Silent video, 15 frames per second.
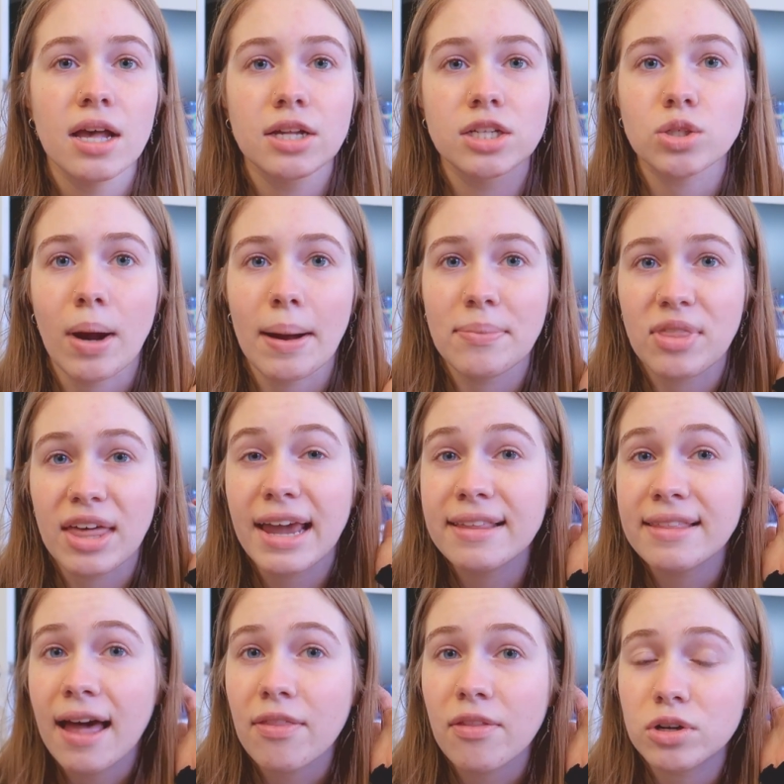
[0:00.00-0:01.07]
So I'm thinking
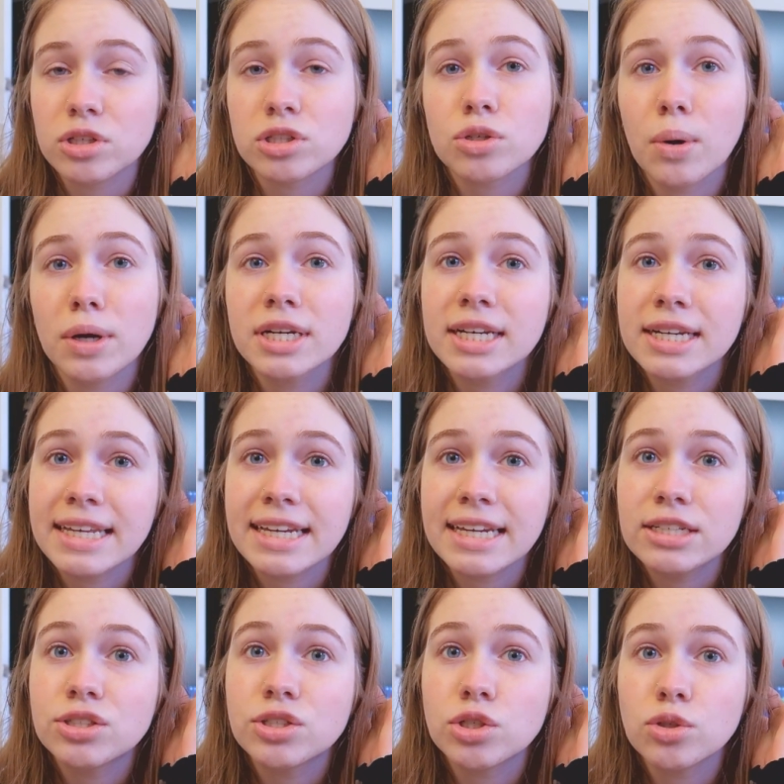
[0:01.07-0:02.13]
that they're just going to
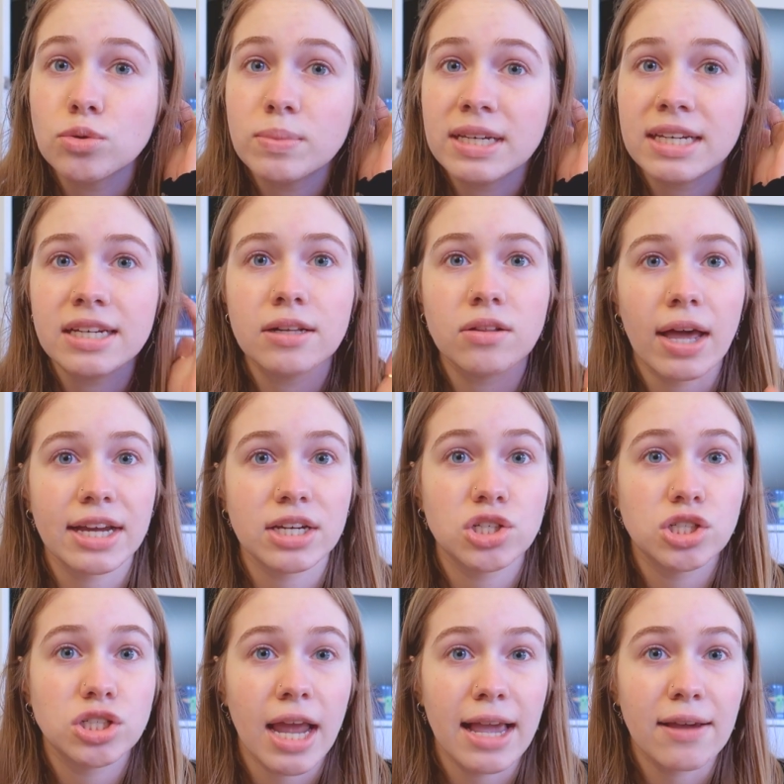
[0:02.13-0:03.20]
need to be like
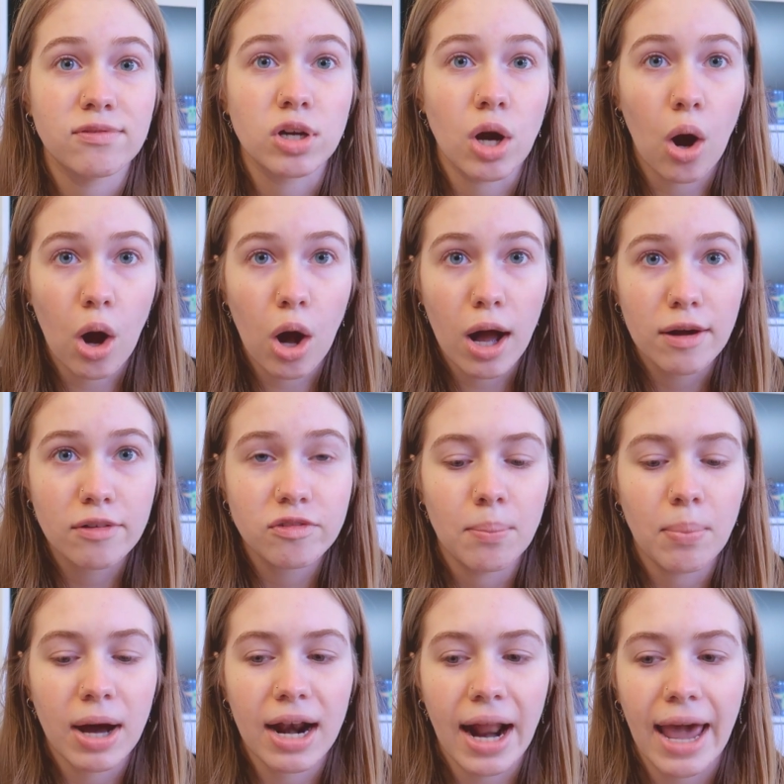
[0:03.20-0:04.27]
shaved off,
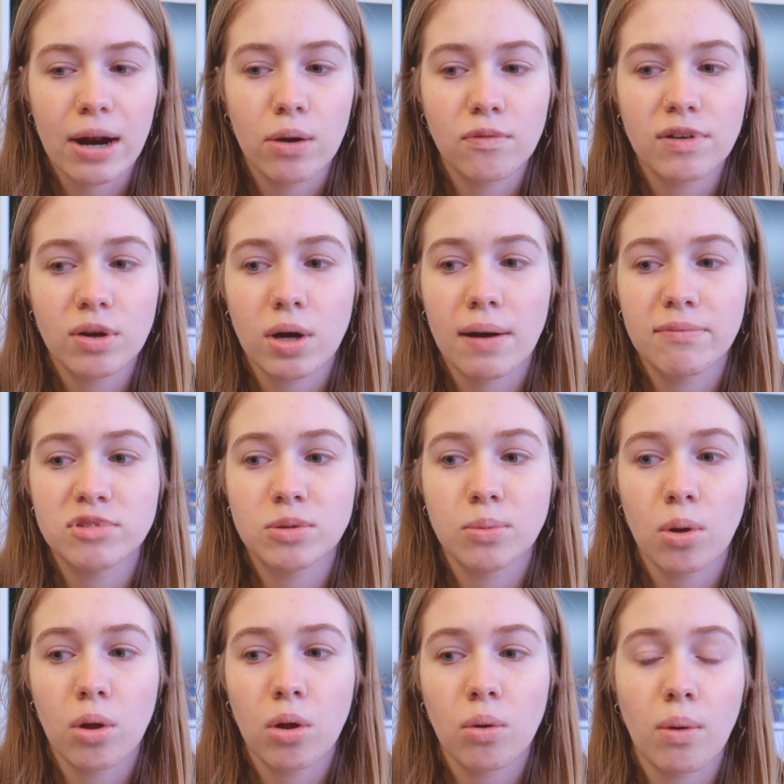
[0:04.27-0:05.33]
but I don't feel
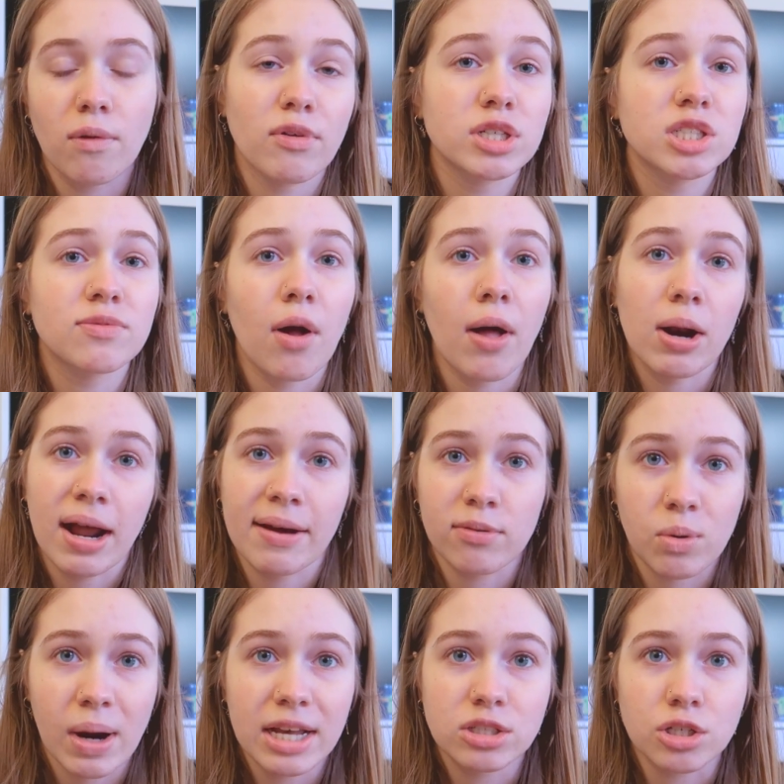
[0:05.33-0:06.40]
comfortable. Well, first of all, I don't have a
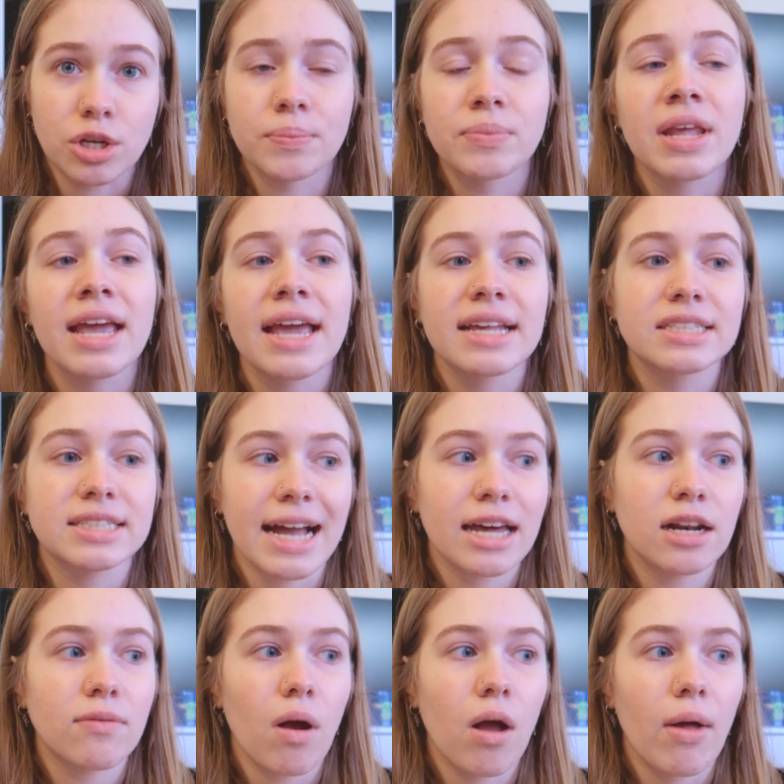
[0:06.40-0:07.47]
razor.
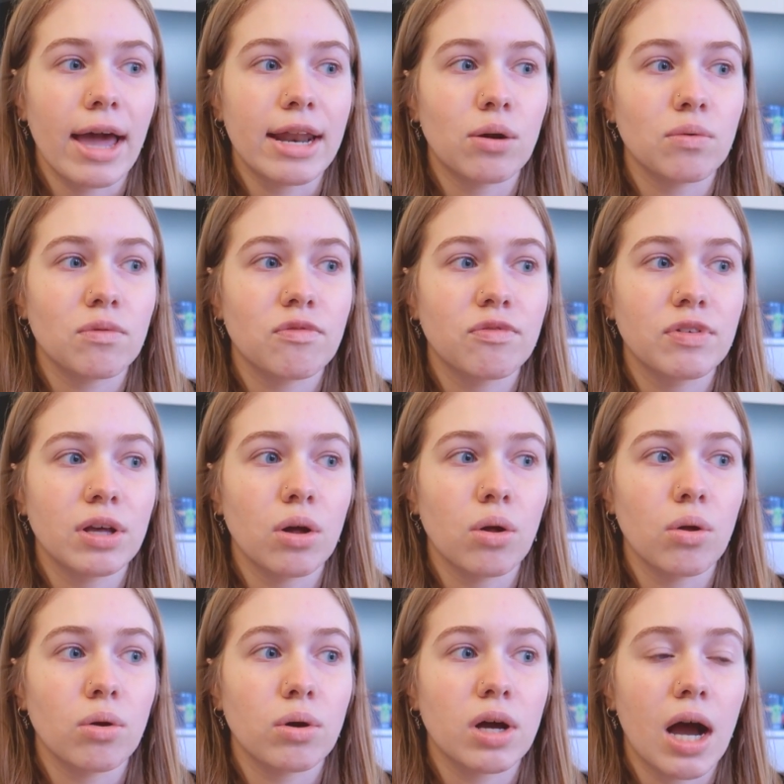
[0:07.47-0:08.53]
Second of all, I don't
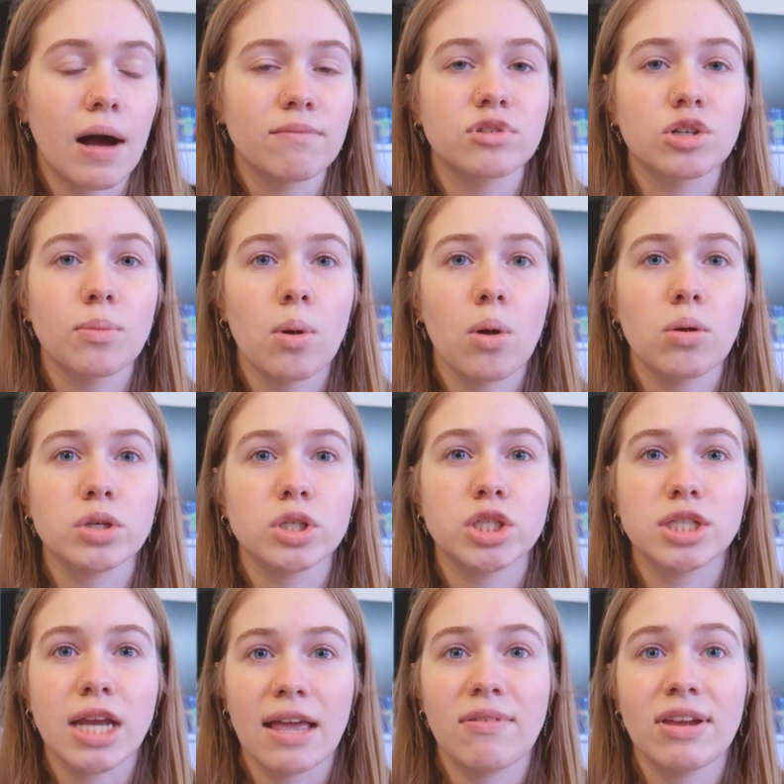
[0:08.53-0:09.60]
feel comfortable
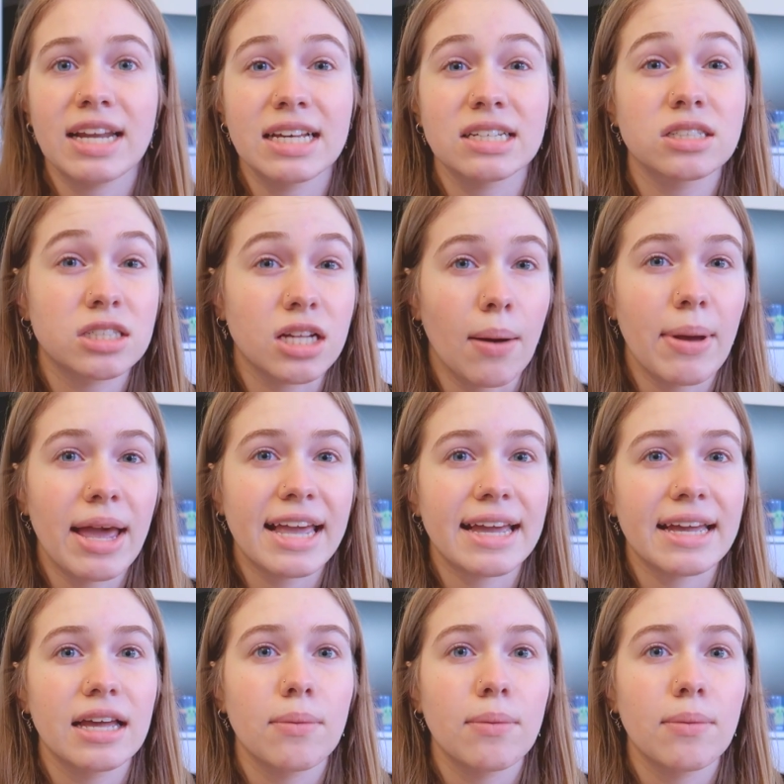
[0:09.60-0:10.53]
shaving his stomach